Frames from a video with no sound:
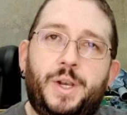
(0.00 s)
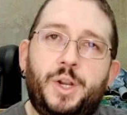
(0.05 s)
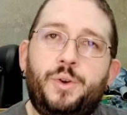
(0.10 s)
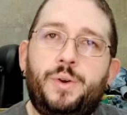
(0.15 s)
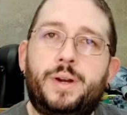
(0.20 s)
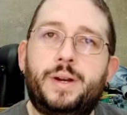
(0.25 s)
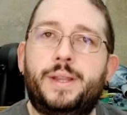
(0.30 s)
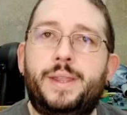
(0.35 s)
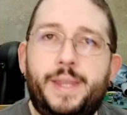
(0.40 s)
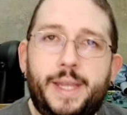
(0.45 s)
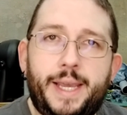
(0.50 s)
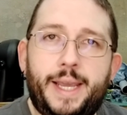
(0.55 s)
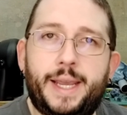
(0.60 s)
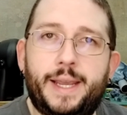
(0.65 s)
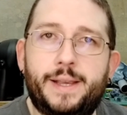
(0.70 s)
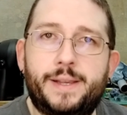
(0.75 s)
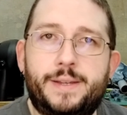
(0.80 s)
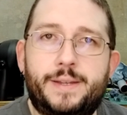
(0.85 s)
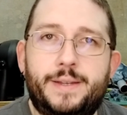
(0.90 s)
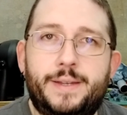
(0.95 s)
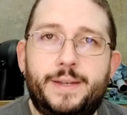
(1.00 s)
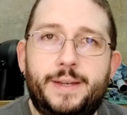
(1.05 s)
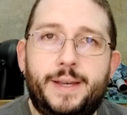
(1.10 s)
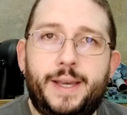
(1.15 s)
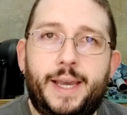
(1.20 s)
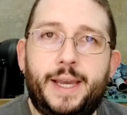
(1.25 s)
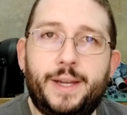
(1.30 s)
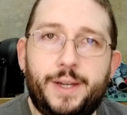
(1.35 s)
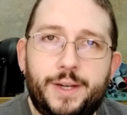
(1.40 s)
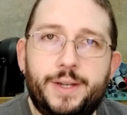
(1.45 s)
Do good
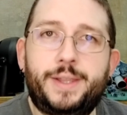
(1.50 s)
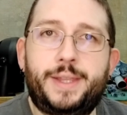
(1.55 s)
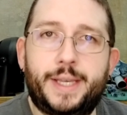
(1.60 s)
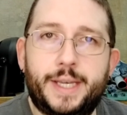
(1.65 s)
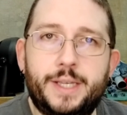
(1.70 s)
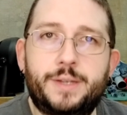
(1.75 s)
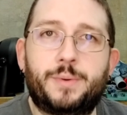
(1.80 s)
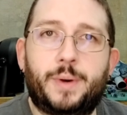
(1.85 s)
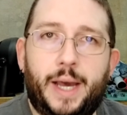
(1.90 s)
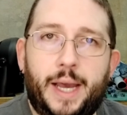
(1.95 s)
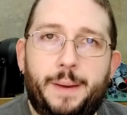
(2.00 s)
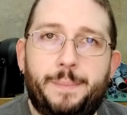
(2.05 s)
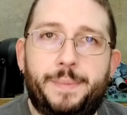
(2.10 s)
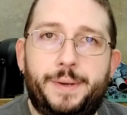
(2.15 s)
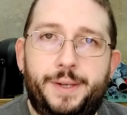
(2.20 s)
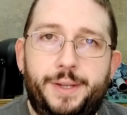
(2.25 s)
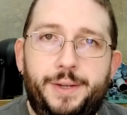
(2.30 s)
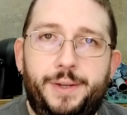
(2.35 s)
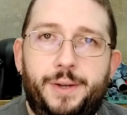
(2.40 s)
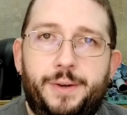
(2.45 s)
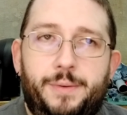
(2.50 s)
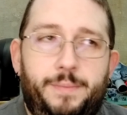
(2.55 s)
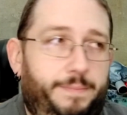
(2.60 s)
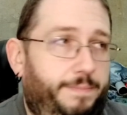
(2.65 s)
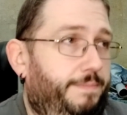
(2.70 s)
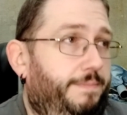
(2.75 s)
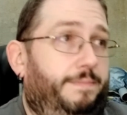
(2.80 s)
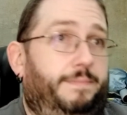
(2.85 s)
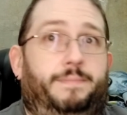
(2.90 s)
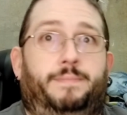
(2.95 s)
things, and good things will happen to you.
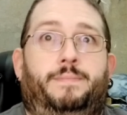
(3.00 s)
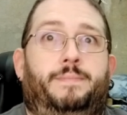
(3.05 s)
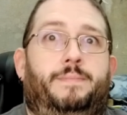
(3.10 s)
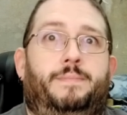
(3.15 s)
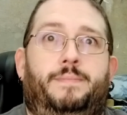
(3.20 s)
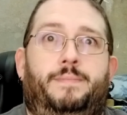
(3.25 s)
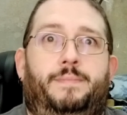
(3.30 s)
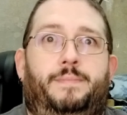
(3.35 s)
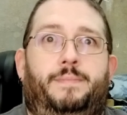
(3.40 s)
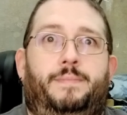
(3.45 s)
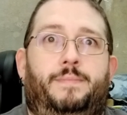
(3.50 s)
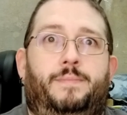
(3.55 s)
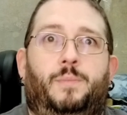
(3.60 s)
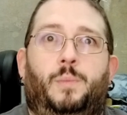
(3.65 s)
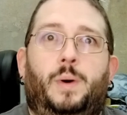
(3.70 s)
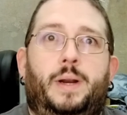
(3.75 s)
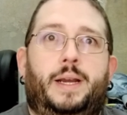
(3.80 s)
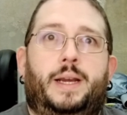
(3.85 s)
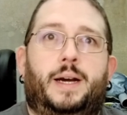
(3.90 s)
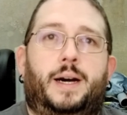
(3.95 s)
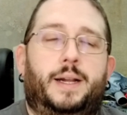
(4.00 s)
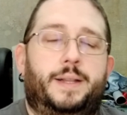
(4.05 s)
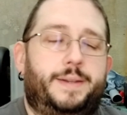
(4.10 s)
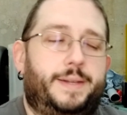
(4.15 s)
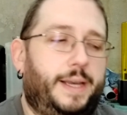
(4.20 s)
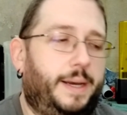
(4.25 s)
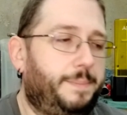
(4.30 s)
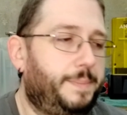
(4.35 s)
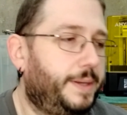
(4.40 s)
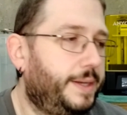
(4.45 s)
What a
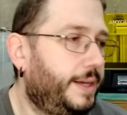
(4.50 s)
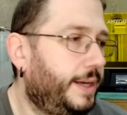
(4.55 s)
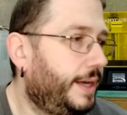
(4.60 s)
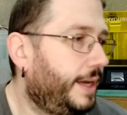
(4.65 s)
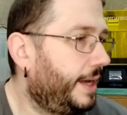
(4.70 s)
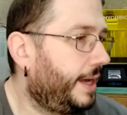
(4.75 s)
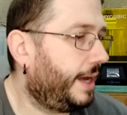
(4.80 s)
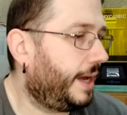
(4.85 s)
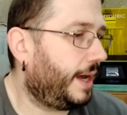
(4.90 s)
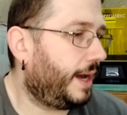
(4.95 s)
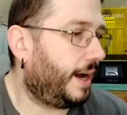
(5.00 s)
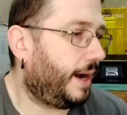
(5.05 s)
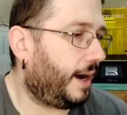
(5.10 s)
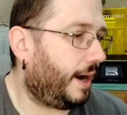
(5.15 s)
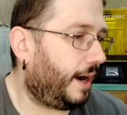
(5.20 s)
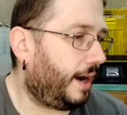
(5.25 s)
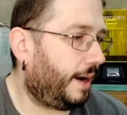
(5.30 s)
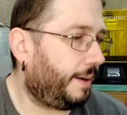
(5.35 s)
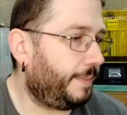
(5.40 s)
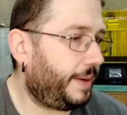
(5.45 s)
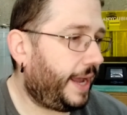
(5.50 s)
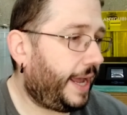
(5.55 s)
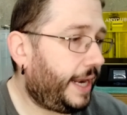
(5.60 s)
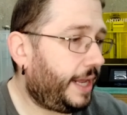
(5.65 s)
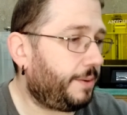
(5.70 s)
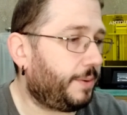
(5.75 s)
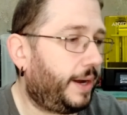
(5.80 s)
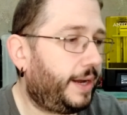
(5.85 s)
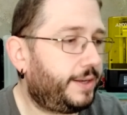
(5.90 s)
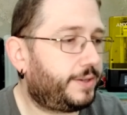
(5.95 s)
concept.
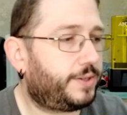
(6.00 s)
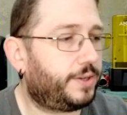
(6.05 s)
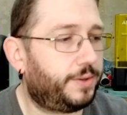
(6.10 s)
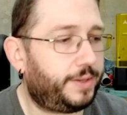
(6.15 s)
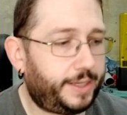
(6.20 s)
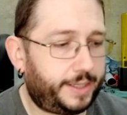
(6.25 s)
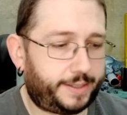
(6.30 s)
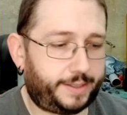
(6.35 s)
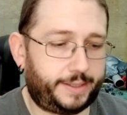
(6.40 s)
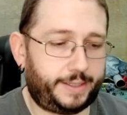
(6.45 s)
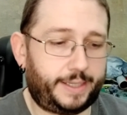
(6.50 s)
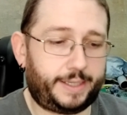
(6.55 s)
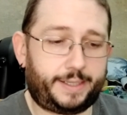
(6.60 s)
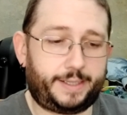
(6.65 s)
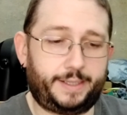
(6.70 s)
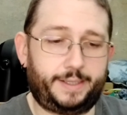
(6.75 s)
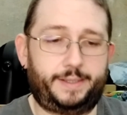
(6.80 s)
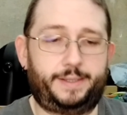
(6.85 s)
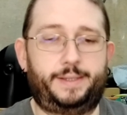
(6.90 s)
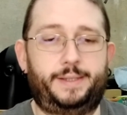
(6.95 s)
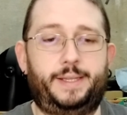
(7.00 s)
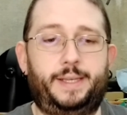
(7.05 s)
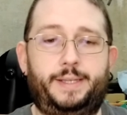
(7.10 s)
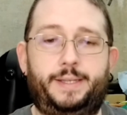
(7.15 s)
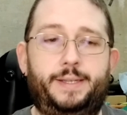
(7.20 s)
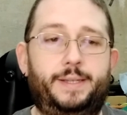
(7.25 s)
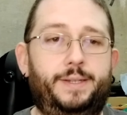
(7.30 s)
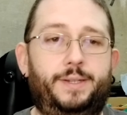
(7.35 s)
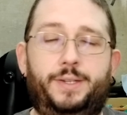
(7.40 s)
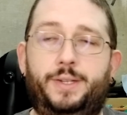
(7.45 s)
Anyway, so this
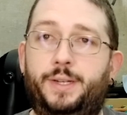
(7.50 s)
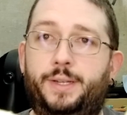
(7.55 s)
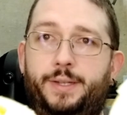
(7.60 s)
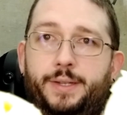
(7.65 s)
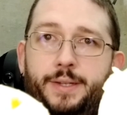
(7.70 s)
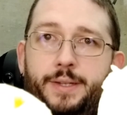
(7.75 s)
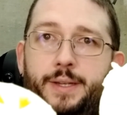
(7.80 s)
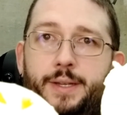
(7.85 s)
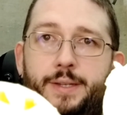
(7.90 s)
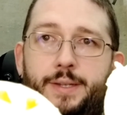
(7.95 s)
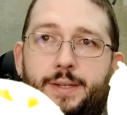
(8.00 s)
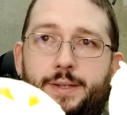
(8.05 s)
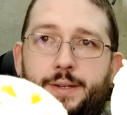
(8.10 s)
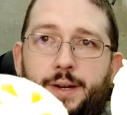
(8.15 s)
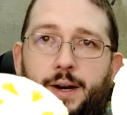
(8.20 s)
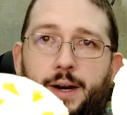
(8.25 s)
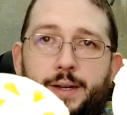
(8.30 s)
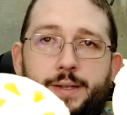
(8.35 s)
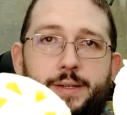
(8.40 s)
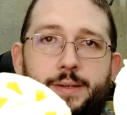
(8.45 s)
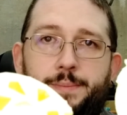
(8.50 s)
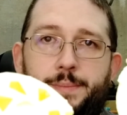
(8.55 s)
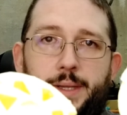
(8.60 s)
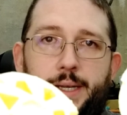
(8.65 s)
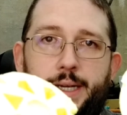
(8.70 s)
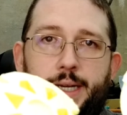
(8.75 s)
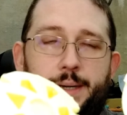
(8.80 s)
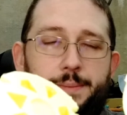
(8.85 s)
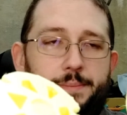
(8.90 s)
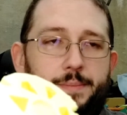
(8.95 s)
is
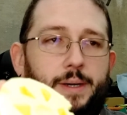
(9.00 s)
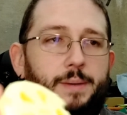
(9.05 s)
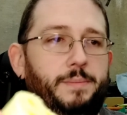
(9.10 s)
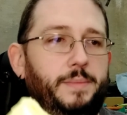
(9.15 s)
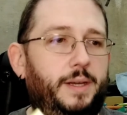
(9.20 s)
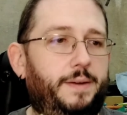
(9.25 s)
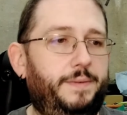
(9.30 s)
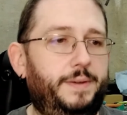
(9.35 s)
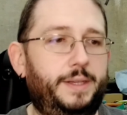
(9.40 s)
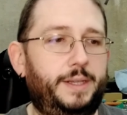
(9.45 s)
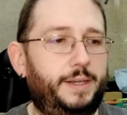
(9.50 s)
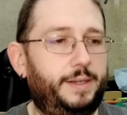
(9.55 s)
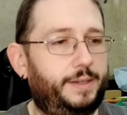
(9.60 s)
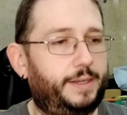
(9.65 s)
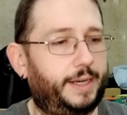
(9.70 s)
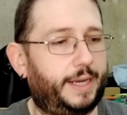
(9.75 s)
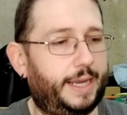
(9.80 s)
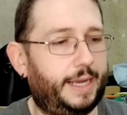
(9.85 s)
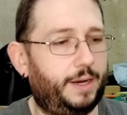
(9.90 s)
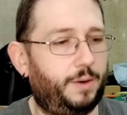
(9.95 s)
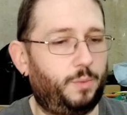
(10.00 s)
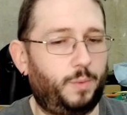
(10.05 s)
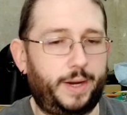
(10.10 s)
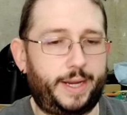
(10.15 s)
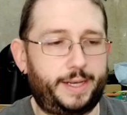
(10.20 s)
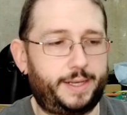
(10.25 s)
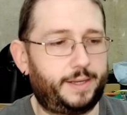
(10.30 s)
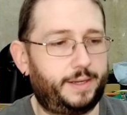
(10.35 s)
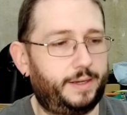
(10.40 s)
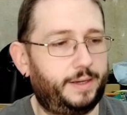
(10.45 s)
awesome. Like, I'm loving this. I can't
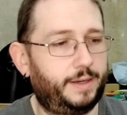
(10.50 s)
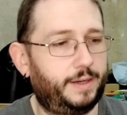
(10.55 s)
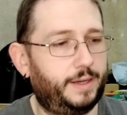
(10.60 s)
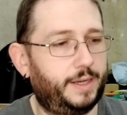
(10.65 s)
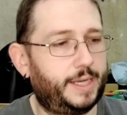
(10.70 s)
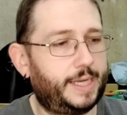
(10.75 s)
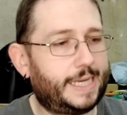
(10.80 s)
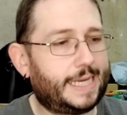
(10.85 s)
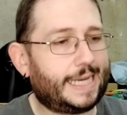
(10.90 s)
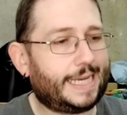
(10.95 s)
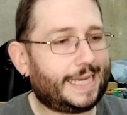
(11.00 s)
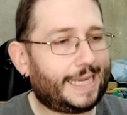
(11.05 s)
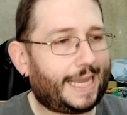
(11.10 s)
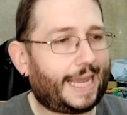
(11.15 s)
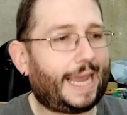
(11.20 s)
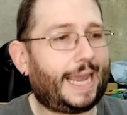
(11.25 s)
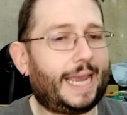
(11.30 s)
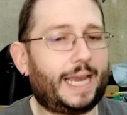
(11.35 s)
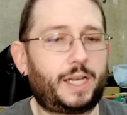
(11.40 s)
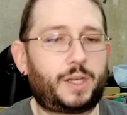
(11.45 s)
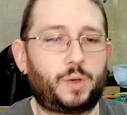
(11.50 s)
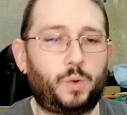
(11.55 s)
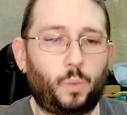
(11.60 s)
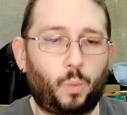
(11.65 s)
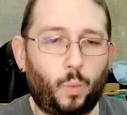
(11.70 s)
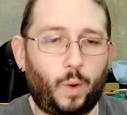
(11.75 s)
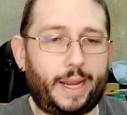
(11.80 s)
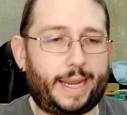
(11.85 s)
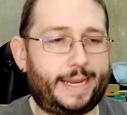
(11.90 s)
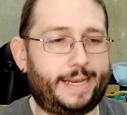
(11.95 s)
wait. Can't
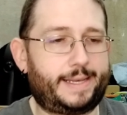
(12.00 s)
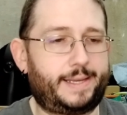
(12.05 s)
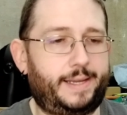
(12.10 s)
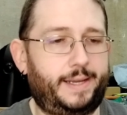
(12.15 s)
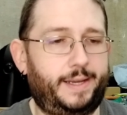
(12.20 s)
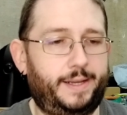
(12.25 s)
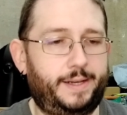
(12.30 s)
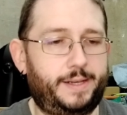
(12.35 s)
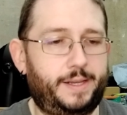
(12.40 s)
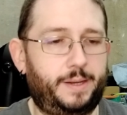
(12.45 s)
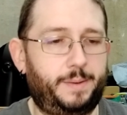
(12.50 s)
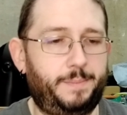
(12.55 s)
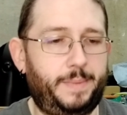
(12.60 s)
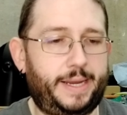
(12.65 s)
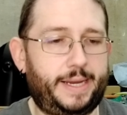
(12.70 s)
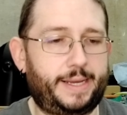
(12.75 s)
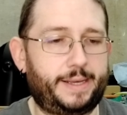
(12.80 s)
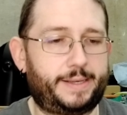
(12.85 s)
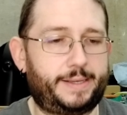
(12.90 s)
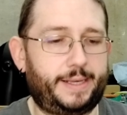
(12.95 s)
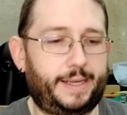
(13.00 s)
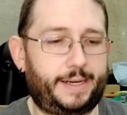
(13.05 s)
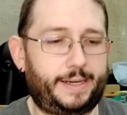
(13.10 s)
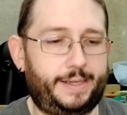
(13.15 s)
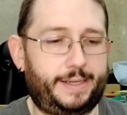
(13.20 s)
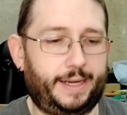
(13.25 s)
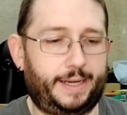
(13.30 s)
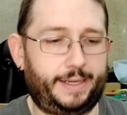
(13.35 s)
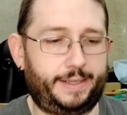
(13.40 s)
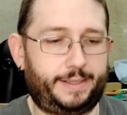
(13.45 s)
wait to make a set
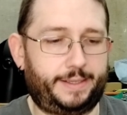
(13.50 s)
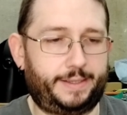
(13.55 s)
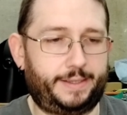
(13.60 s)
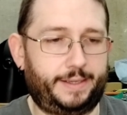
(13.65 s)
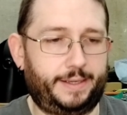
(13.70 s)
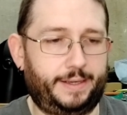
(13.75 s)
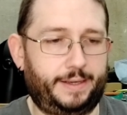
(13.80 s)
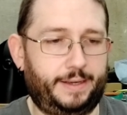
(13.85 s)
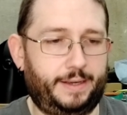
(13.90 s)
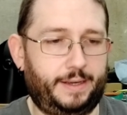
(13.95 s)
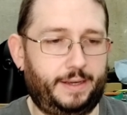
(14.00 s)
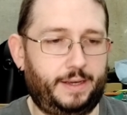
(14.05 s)
of dice